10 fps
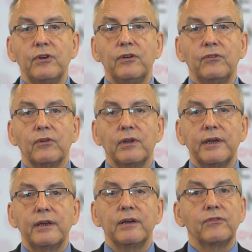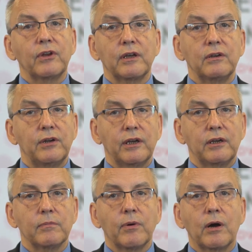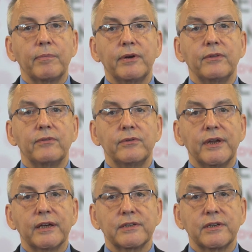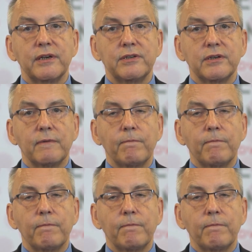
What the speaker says: easily as they can take your property through taxation.